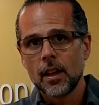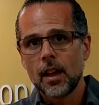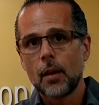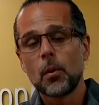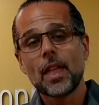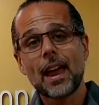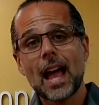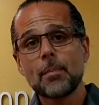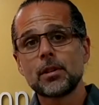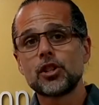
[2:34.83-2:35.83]
And when that
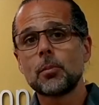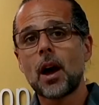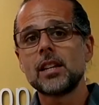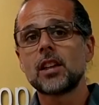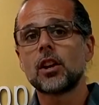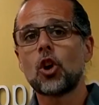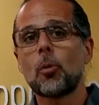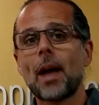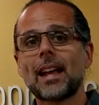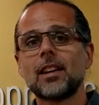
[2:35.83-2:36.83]
happens, your body's going to go
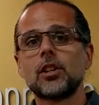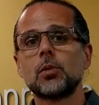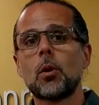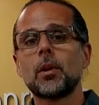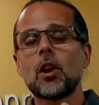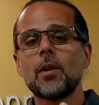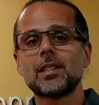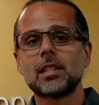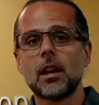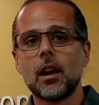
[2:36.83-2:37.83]
back into what we call a
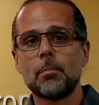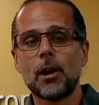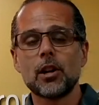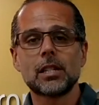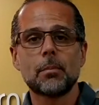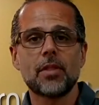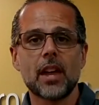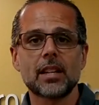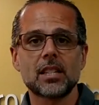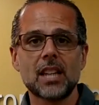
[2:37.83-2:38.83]

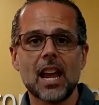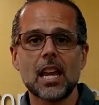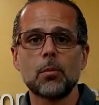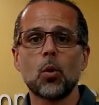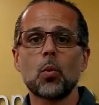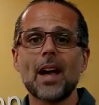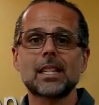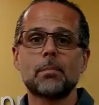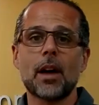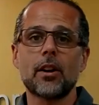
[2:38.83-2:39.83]
parasympathetic state. It will
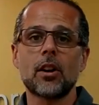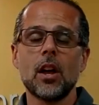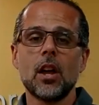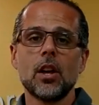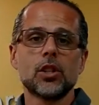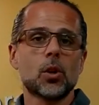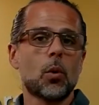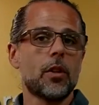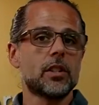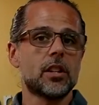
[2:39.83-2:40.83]
rest better. So
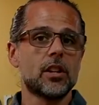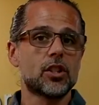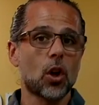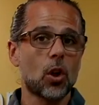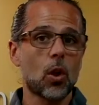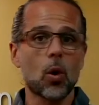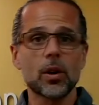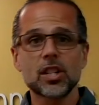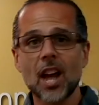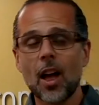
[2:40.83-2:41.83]
whether it's an adult or
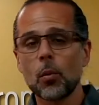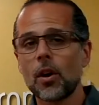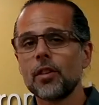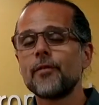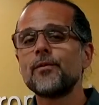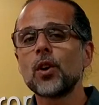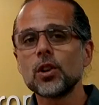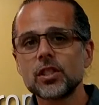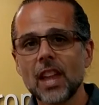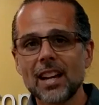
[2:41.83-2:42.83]
a child, one of the
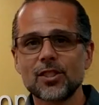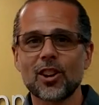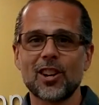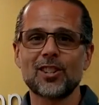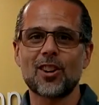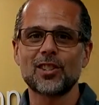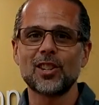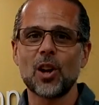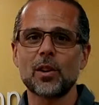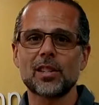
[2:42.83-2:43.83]
first things they're going to start to
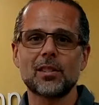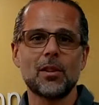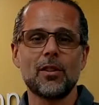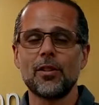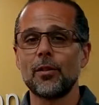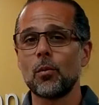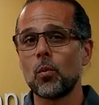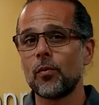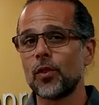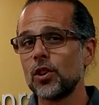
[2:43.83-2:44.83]
notice, either in the
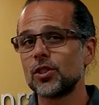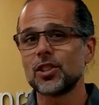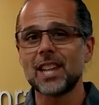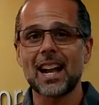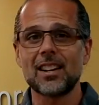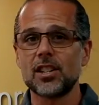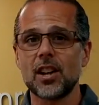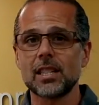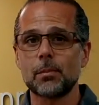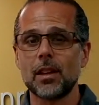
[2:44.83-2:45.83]
first or second
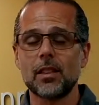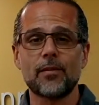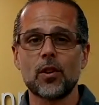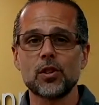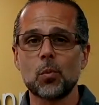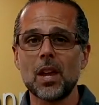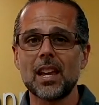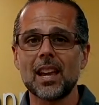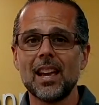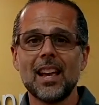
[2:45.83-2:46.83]
adjustment in the first
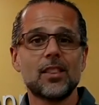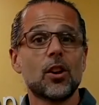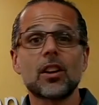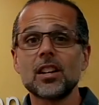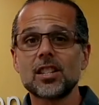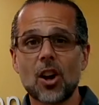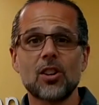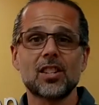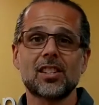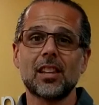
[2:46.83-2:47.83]
week, they're going to
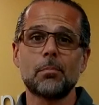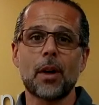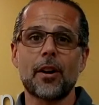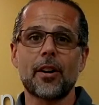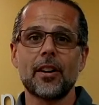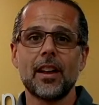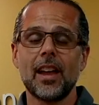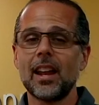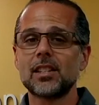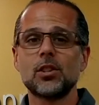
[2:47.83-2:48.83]
start to sleep better.
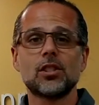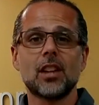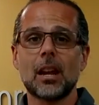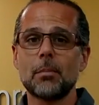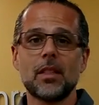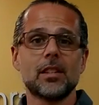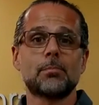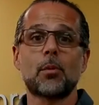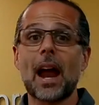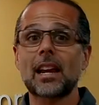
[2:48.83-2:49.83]
And it's usually going to be this
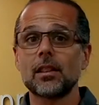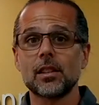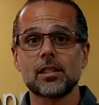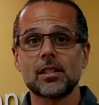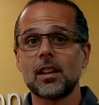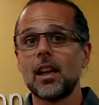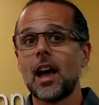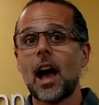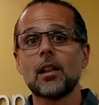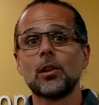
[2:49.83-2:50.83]
miraculous
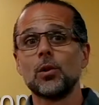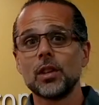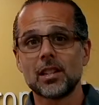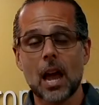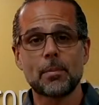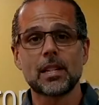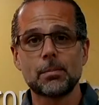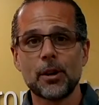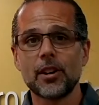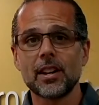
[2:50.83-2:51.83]
hallelujah type
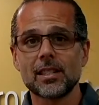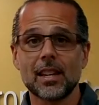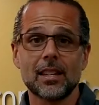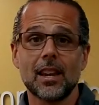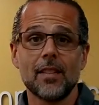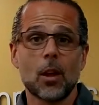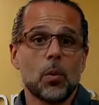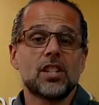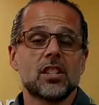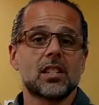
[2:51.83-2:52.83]
experience that
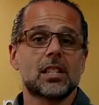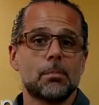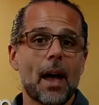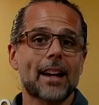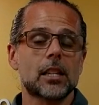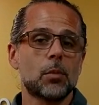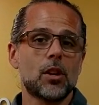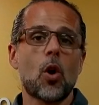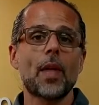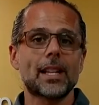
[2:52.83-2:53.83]
we just expect, because we
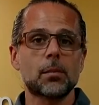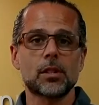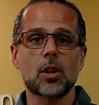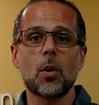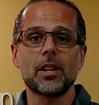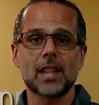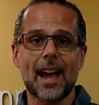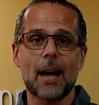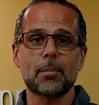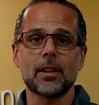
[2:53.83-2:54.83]
know that's what's going to
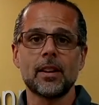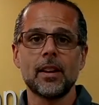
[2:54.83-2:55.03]
happen.